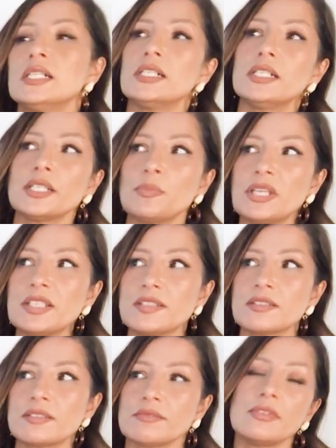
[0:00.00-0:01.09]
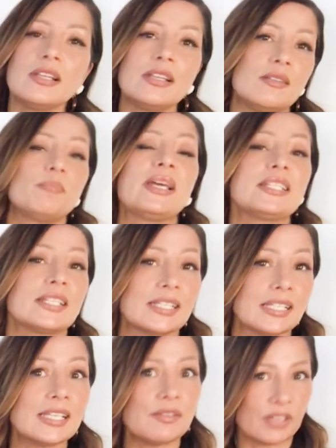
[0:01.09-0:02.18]
the pieces
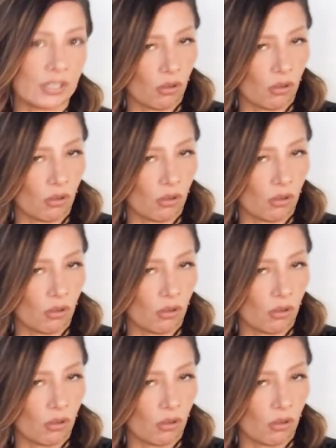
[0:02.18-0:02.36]
basically living